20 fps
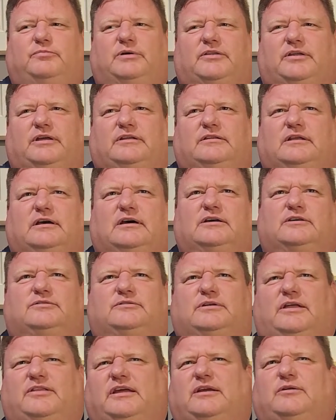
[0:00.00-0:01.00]
I think
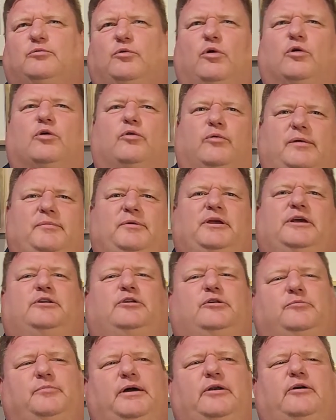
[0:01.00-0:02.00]
Royal Caribbean could
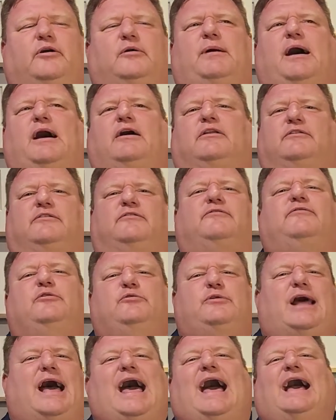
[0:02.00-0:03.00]
do better about the
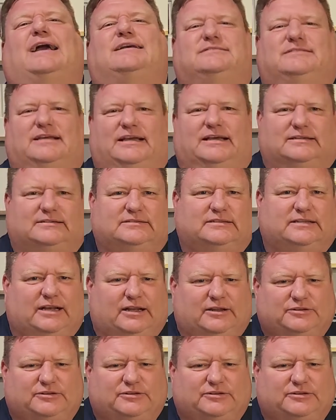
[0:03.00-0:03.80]
food access.